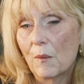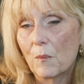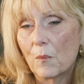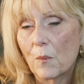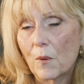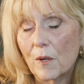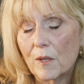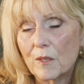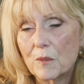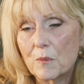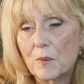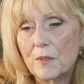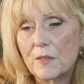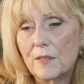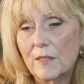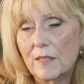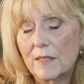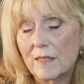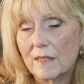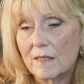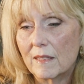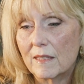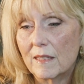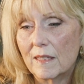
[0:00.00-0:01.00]
worked with
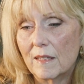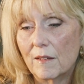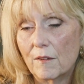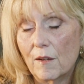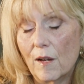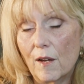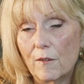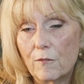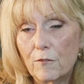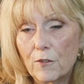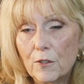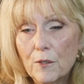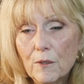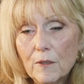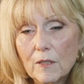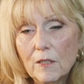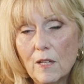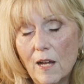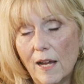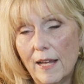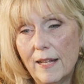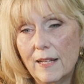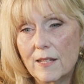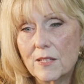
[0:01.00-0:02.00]
a few
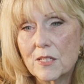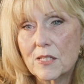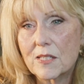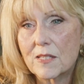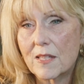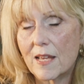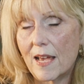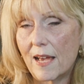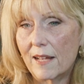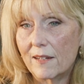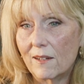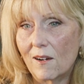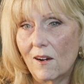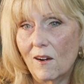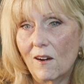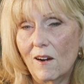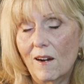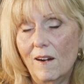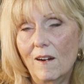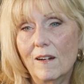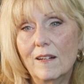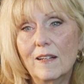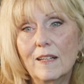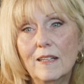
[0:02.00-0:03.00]
clients that
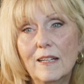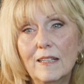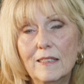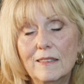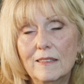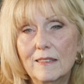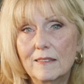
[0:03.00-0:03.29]
are